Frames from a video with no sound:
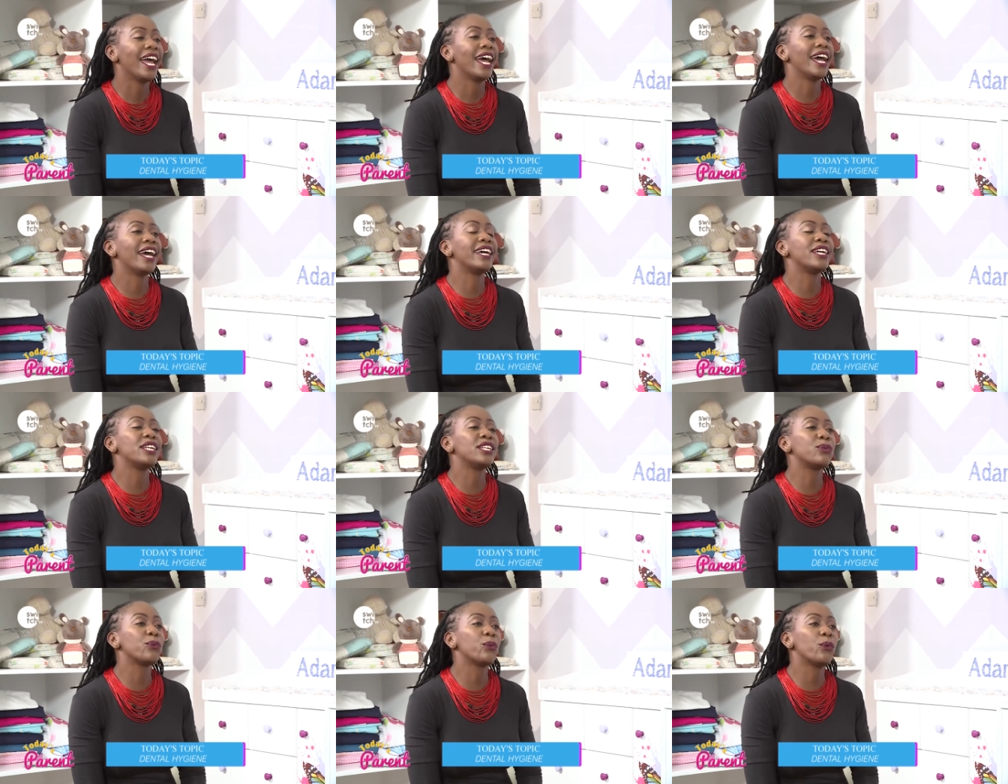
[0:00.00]

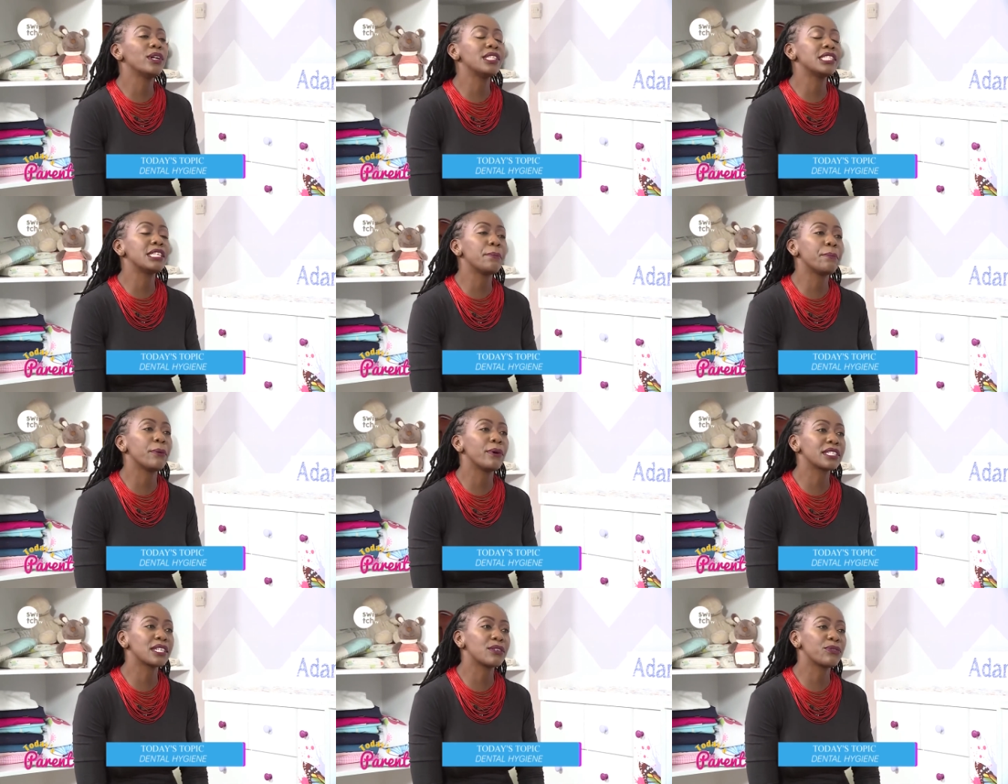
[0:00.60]
And what's
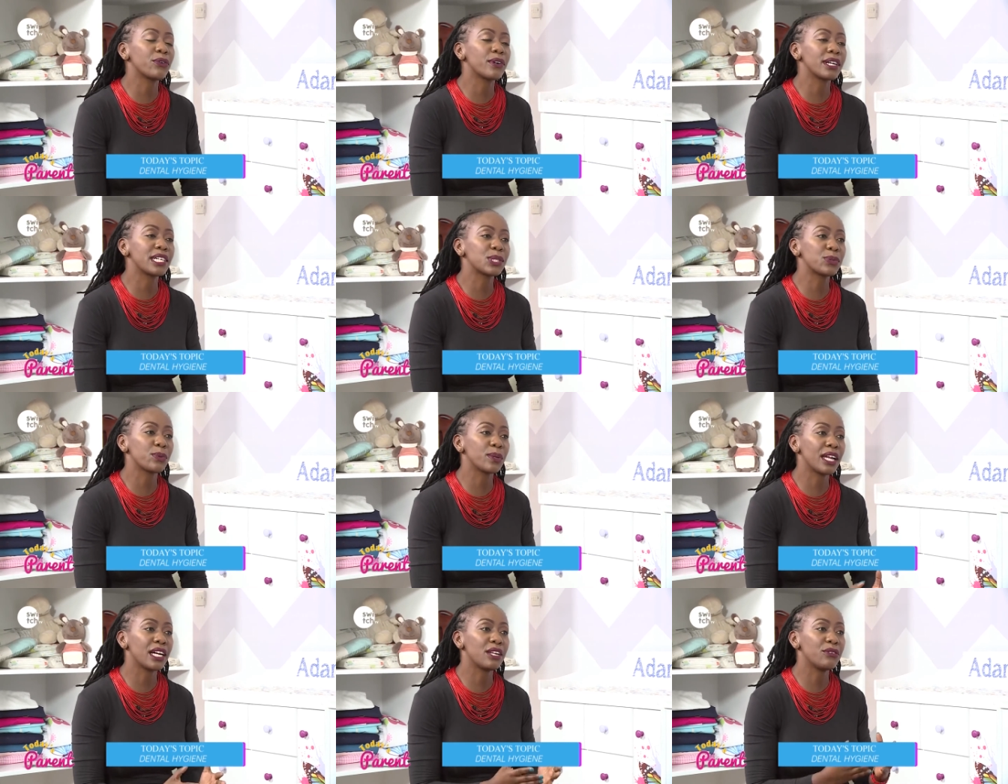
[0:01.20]
important for us
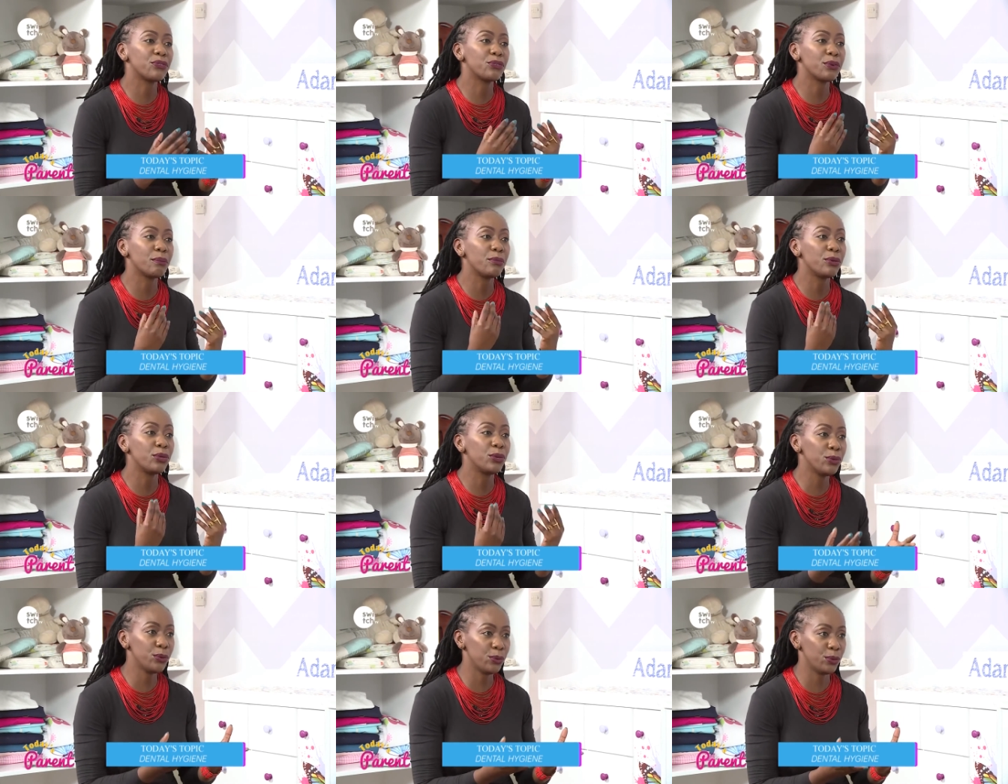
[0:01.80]
to learn from
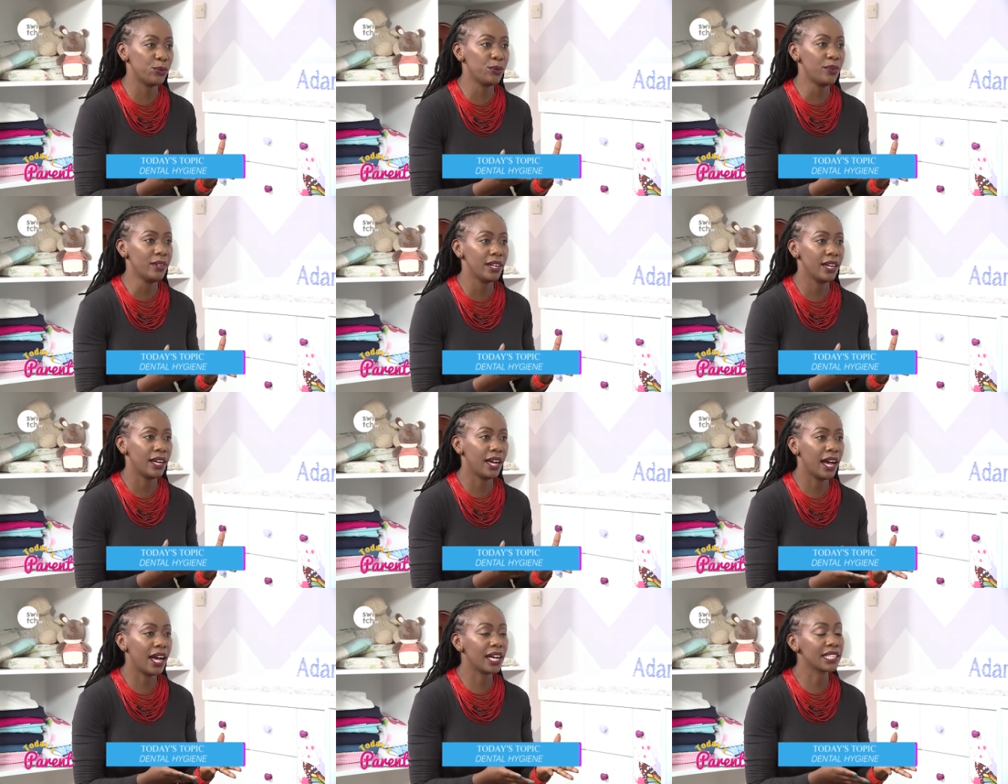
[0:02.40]
you
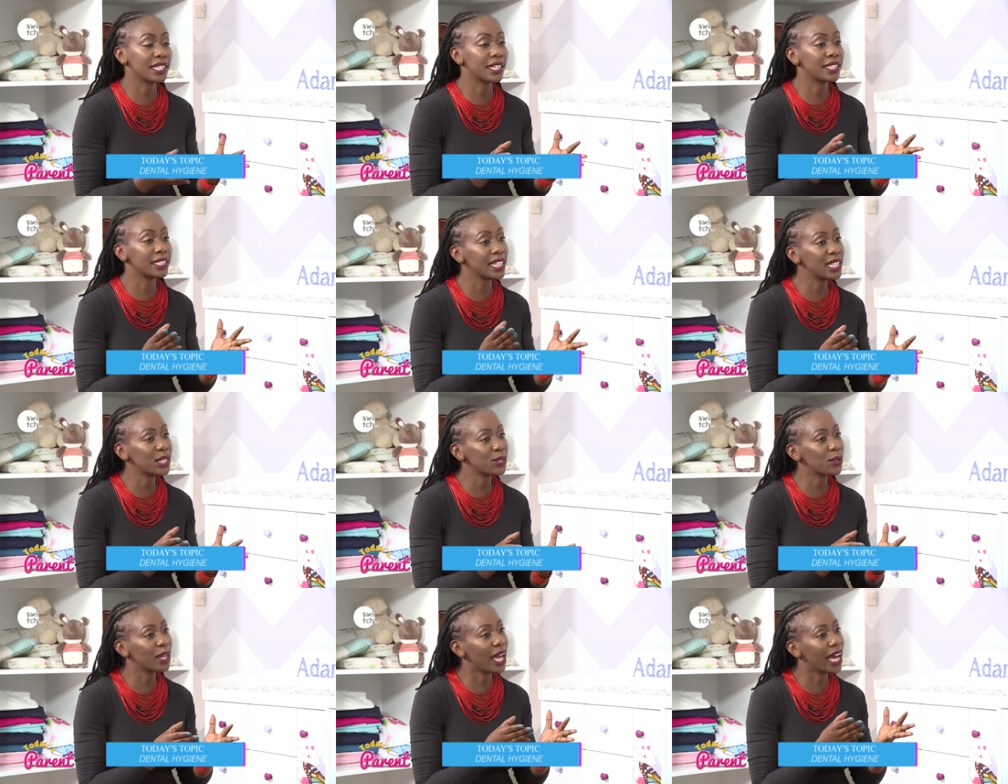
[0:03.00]
as a
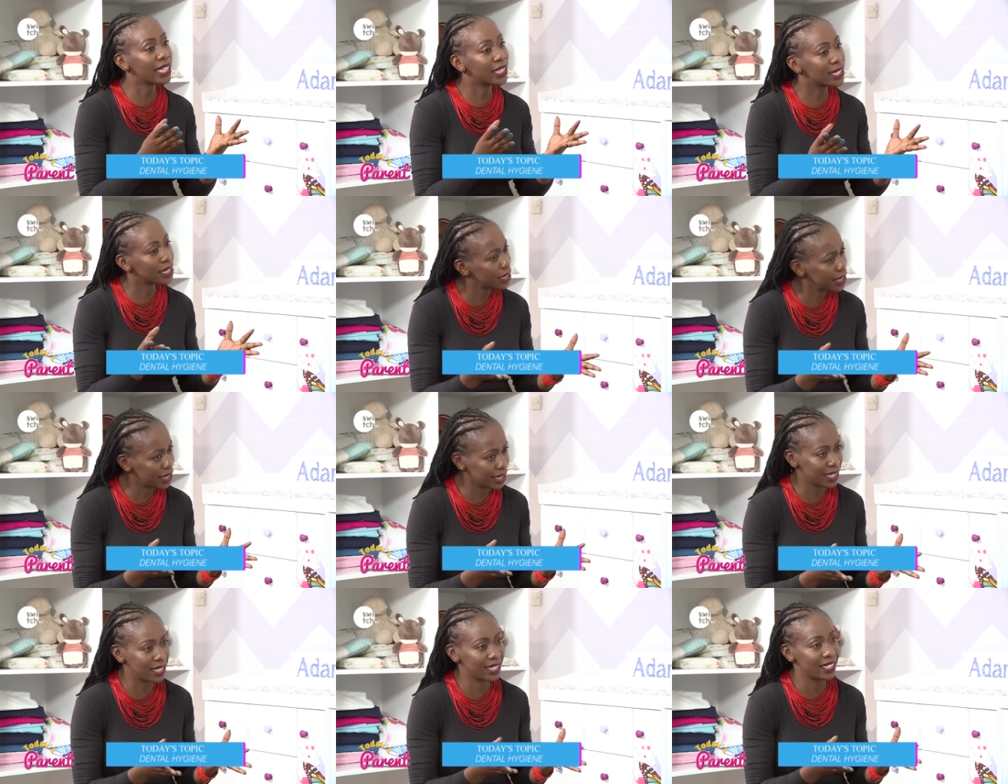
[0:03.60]
dental
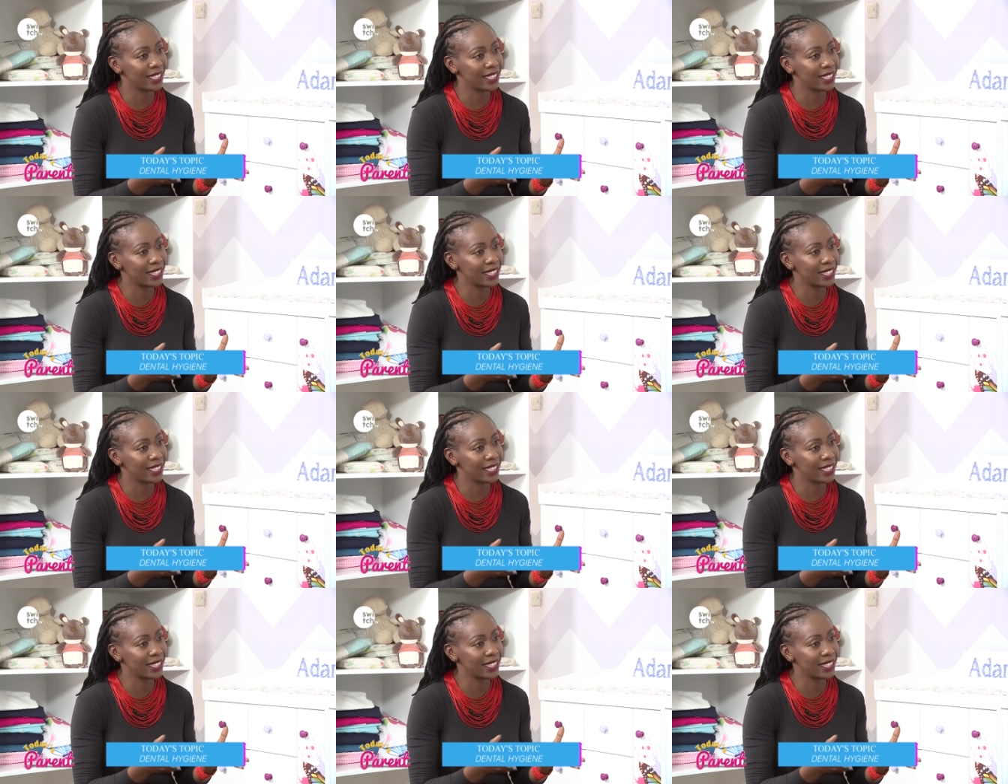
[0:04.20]
hygienist?